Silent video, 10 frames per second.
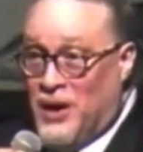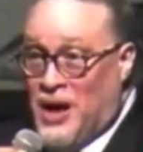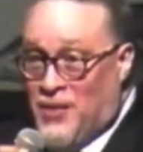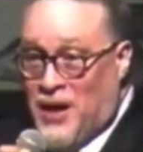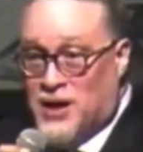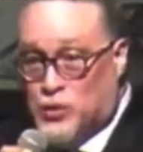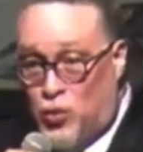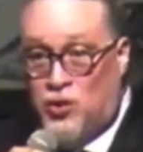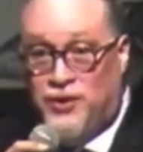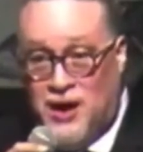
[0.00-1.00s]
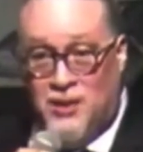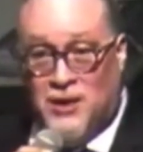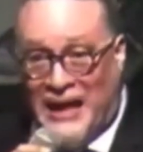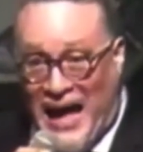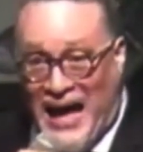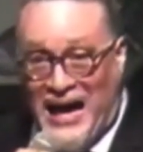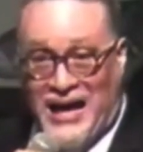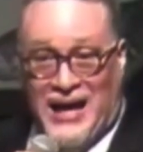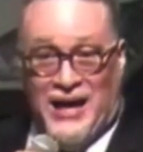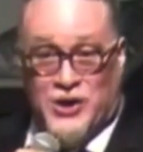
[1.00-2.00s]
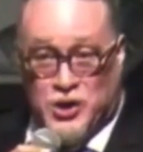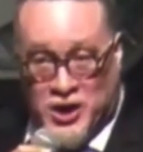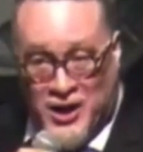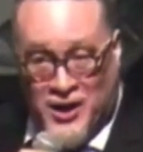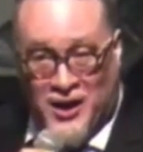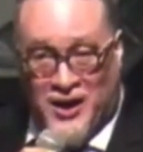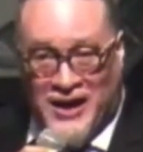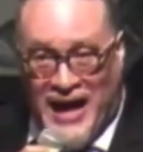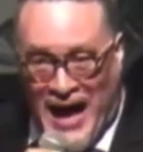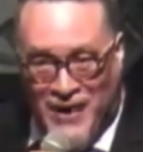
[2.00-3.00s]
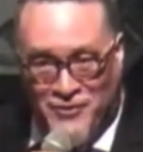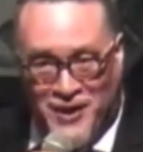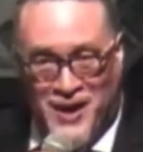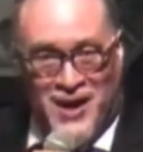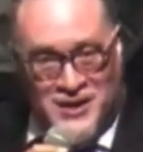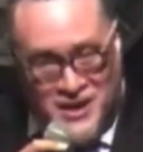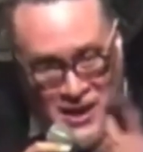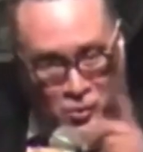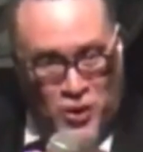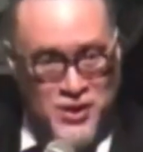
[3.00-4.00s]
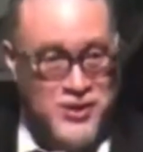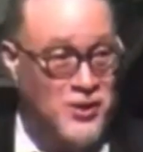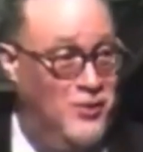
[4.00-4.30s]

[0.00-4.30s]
that it's worth him lying and cheating and conniving to get one soul.